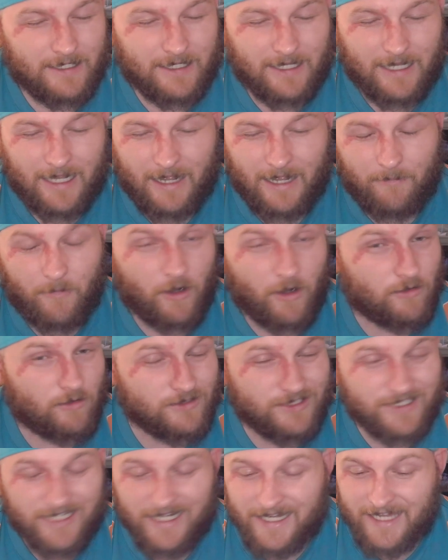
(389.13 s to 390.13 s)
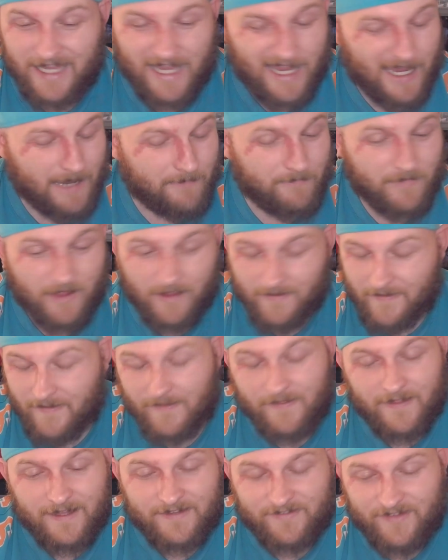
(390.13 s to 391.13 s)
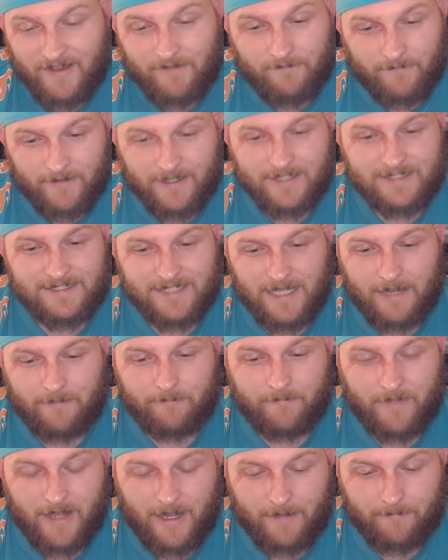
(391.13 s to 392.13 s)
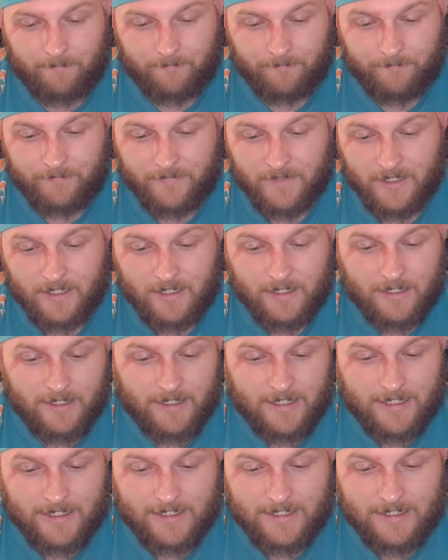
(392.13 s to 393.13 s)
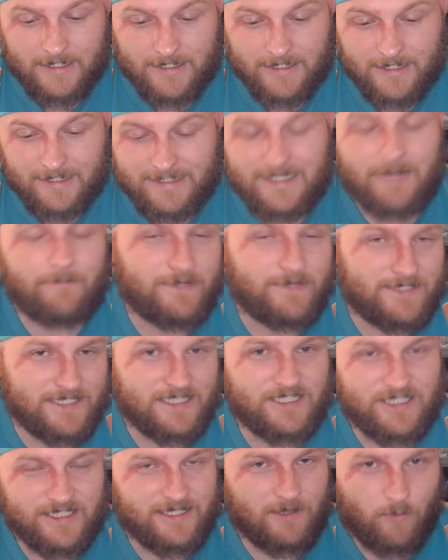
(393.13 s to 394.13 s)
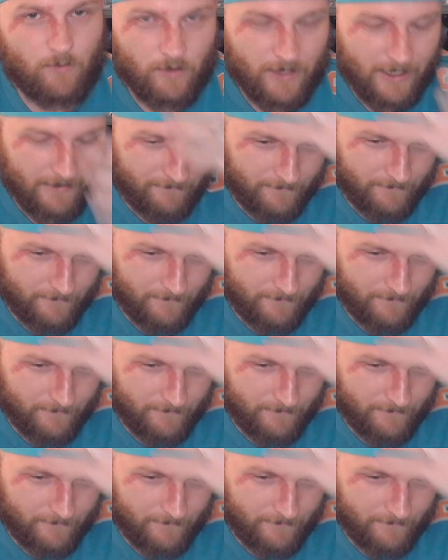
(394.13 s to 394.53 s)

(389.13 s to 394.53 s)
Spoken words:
Michael Cheekham. There's definitely some positions that will get